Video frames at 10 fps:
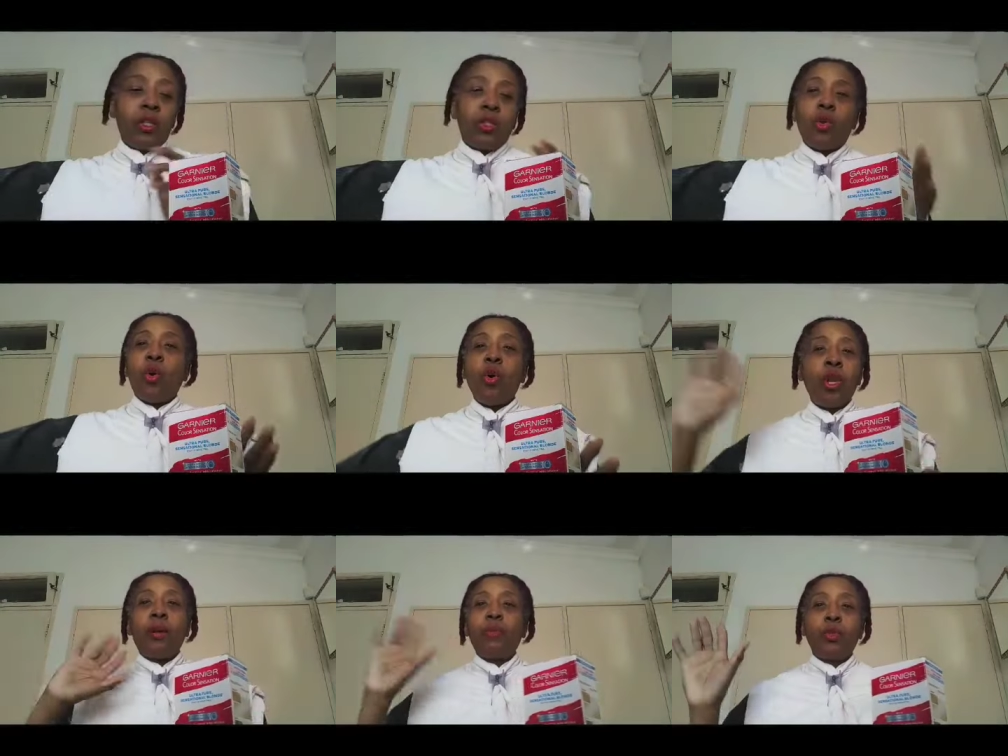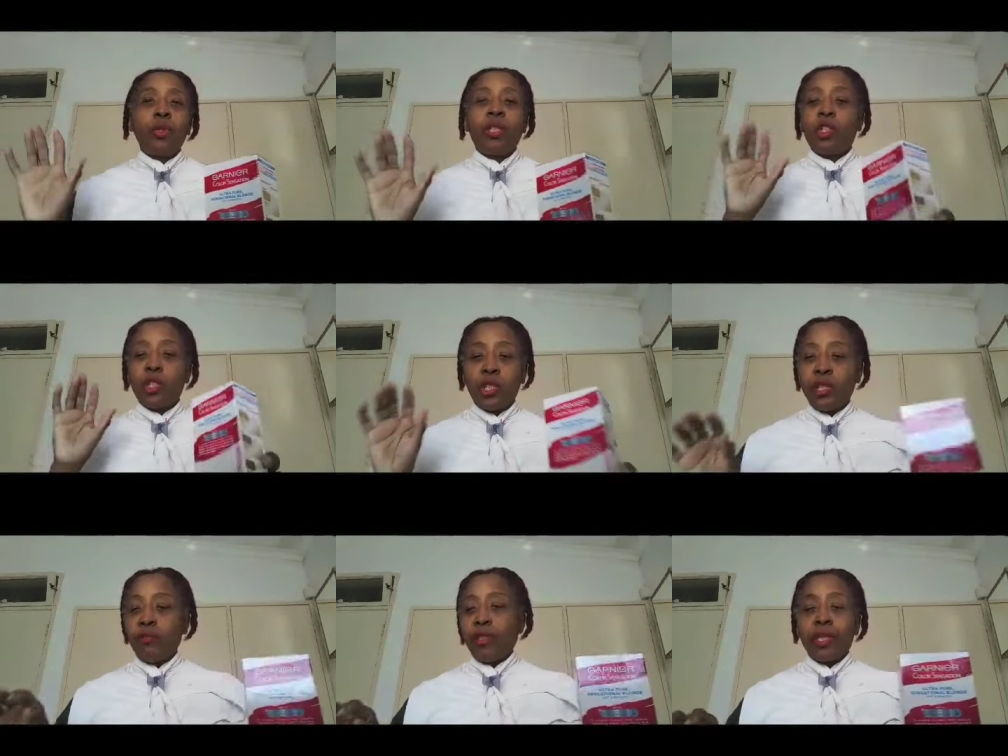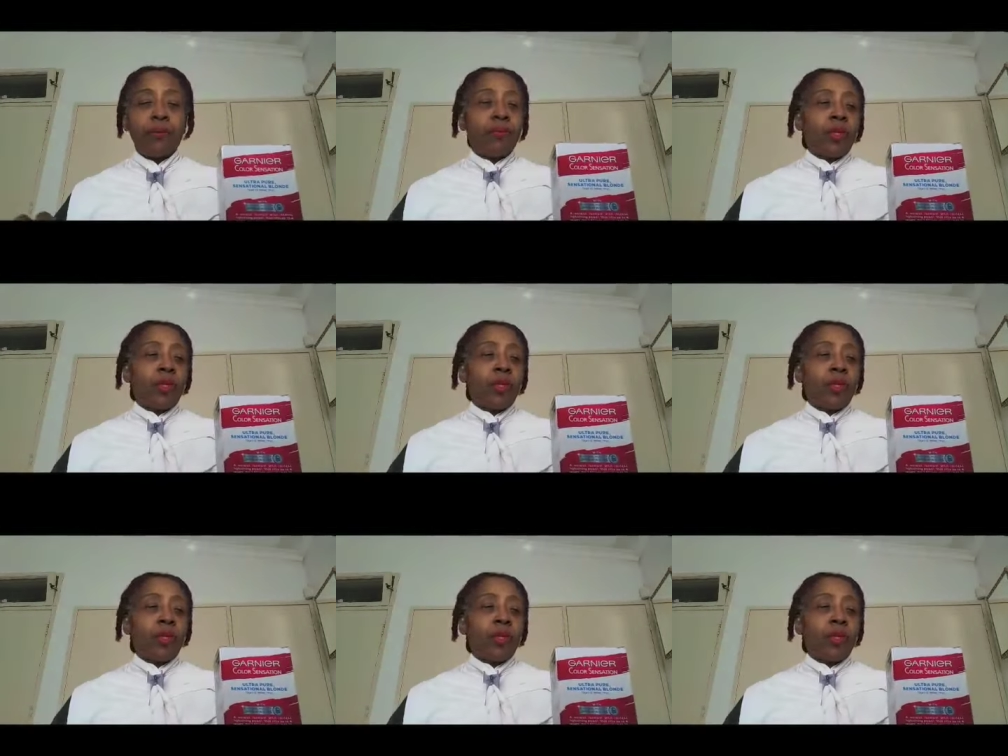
so all I'm doing is just lifting.